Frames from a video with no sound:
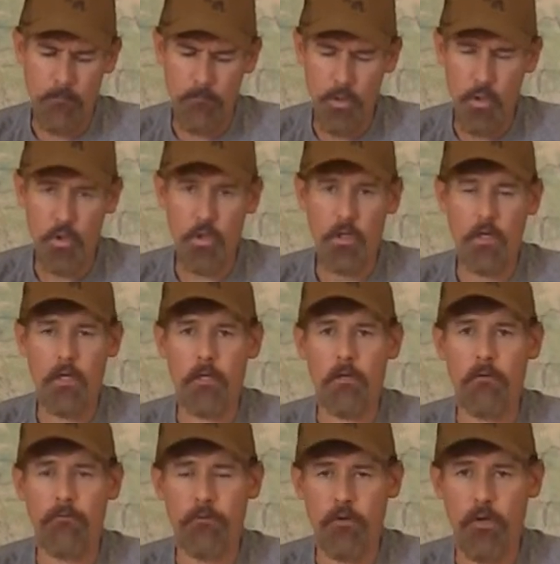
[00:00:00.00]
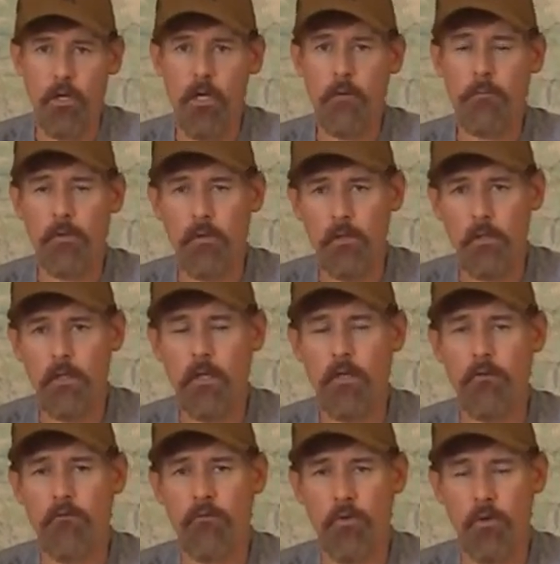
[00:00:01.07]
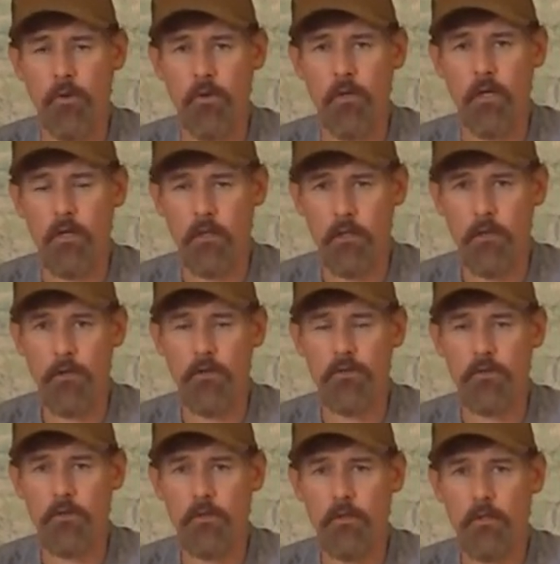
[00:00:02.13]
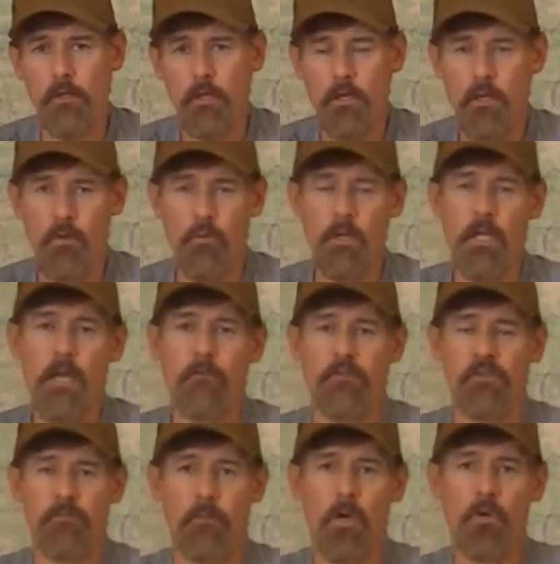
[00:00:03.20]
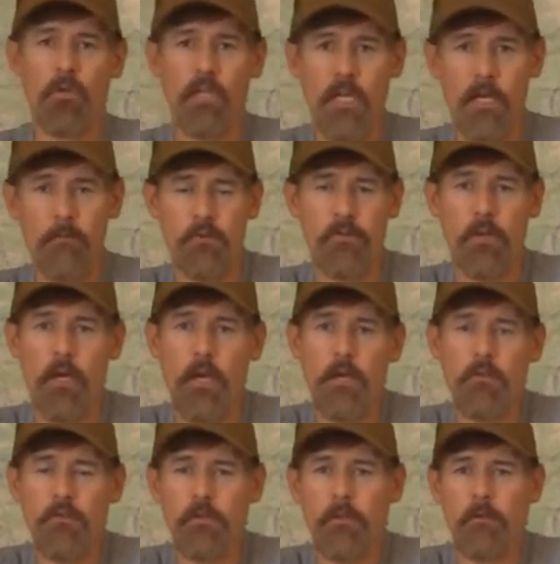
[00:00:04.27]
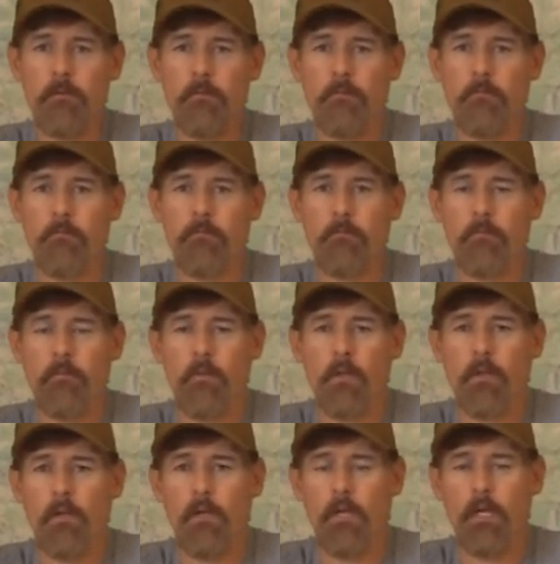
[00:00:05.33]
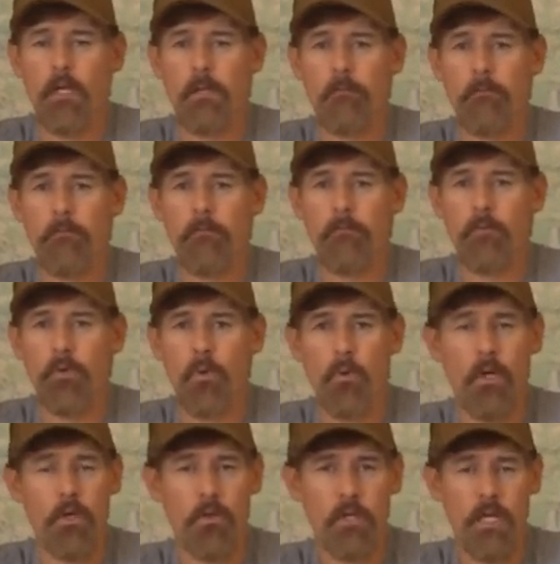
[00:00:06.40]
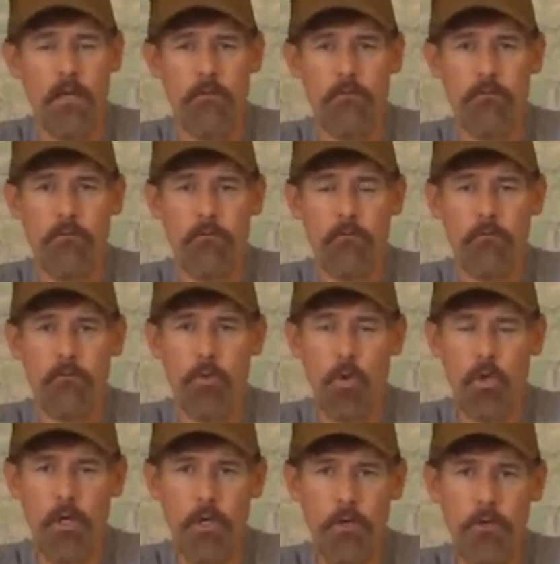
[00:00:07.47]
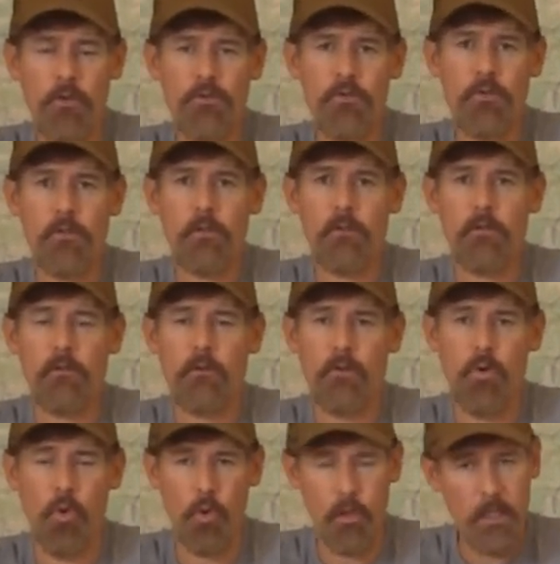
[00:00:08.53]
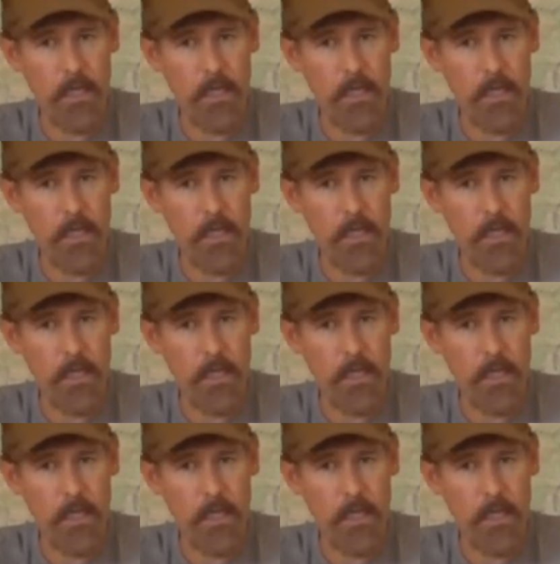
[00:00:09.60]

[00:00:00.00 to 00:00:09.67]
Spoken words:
put on a phenomenal hunt for our hunters. We have a small camp size. We only have 4 hunters or